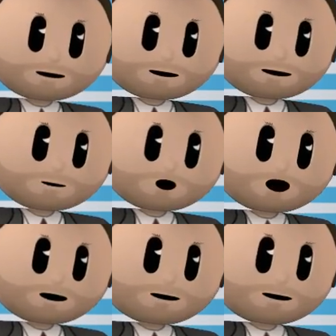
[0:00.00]
Maybe
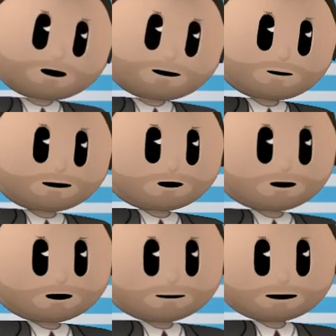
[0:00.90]
you might even play
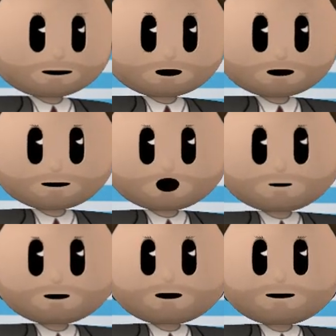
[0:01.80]
a quick game of
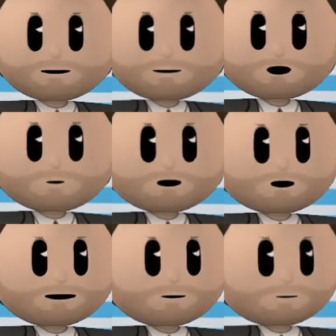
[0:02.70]
cards with this
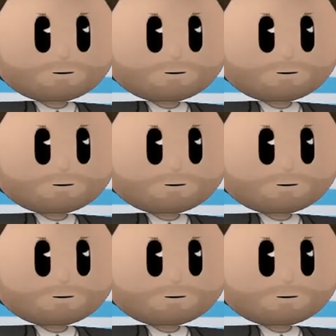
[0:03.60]
person.